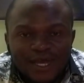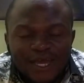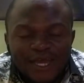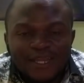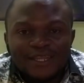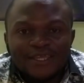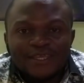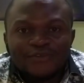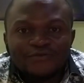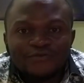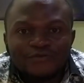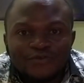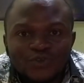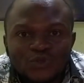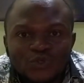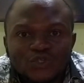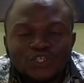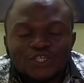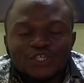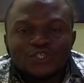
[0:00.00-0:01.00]
and
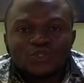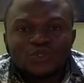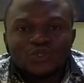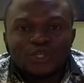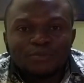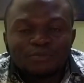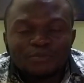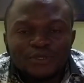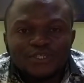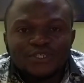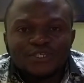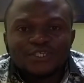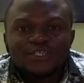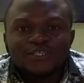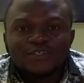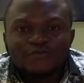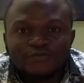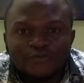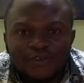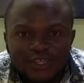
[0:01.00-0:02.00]
infuse into the
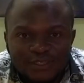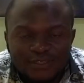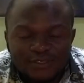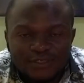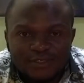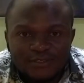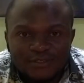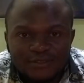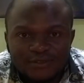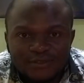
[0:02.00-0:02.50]
patient's veins.